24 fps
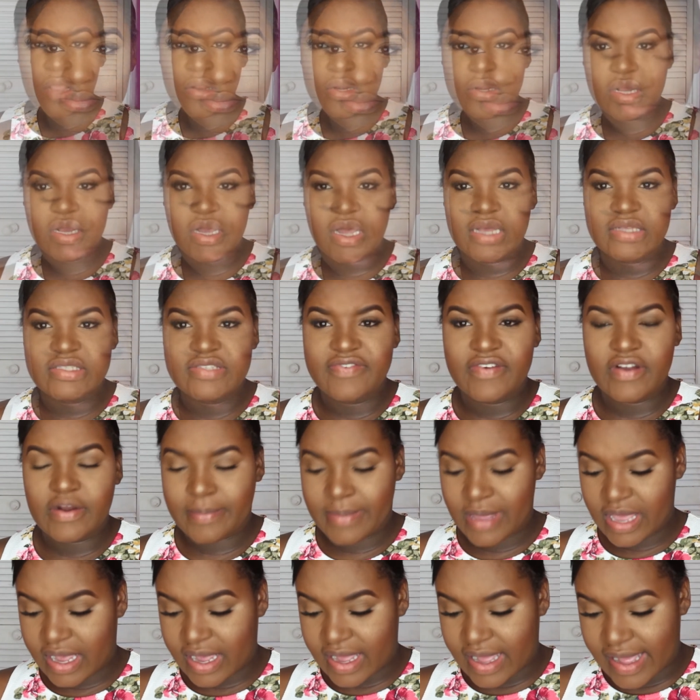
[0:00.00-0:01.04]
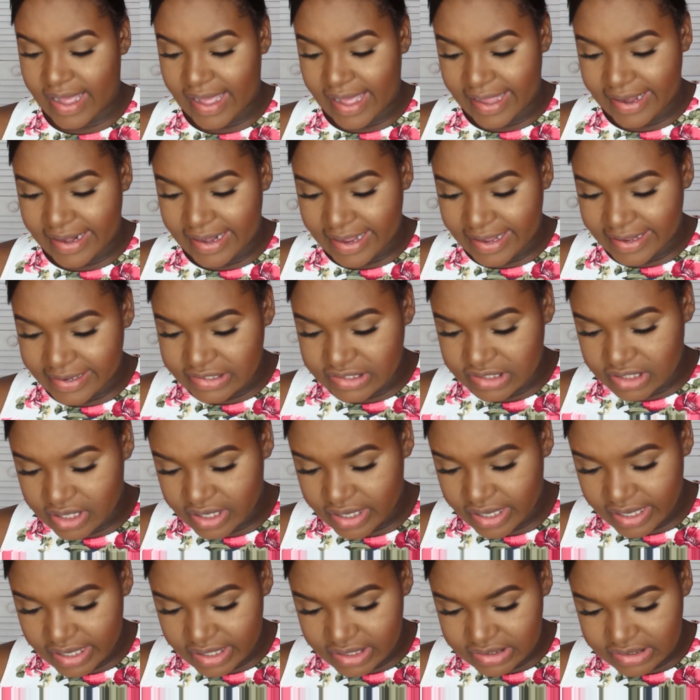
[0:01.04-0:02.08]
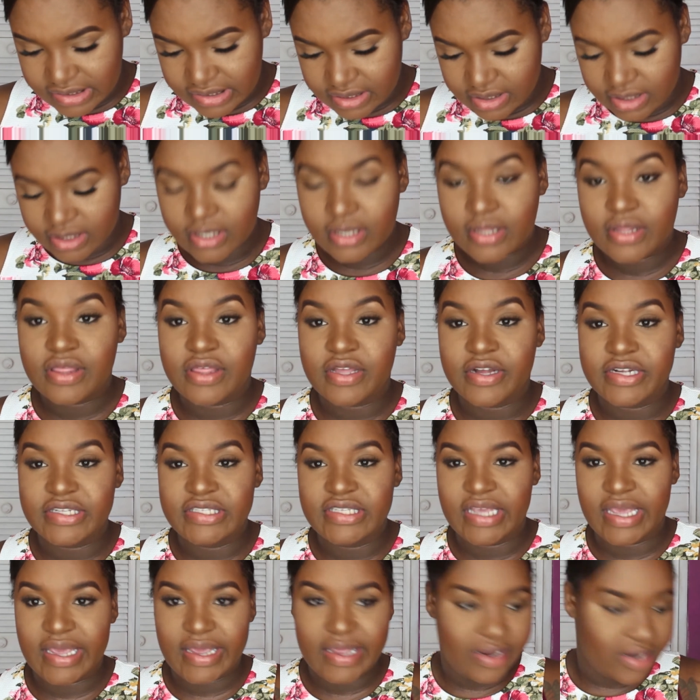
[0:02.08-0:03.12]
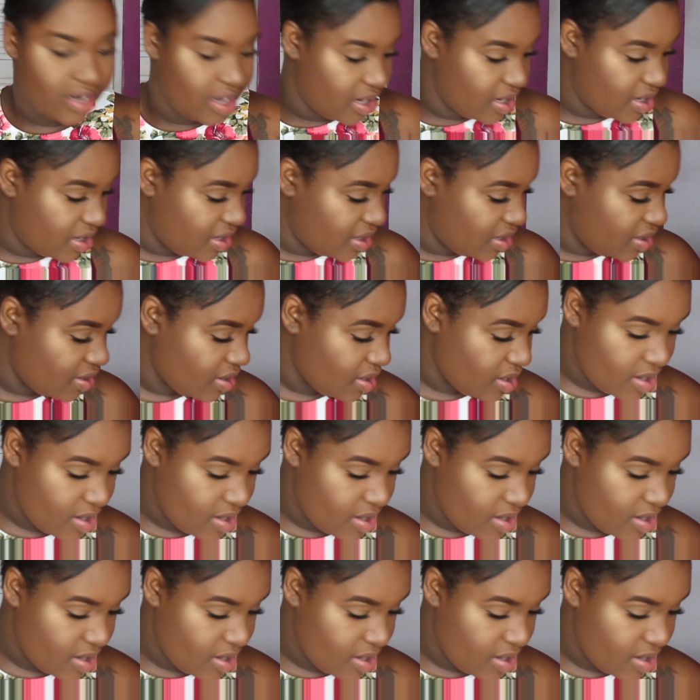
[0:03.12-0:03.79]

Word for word: The cost for the Becca highlighter is $38.